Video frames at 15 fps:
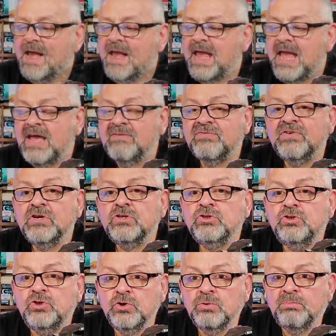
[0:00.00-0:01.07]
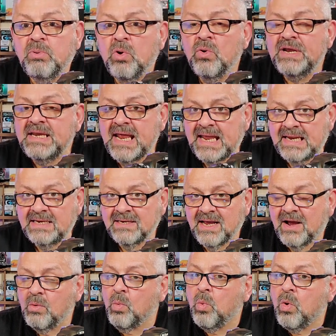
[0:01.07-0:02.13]
F two point eight,
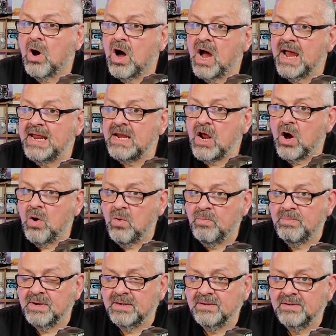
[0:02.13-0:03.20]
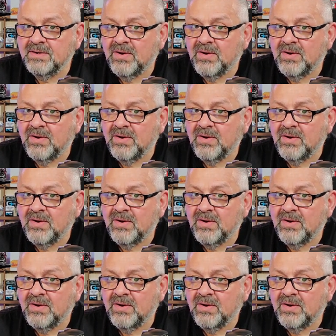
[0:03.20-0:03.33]
wide open,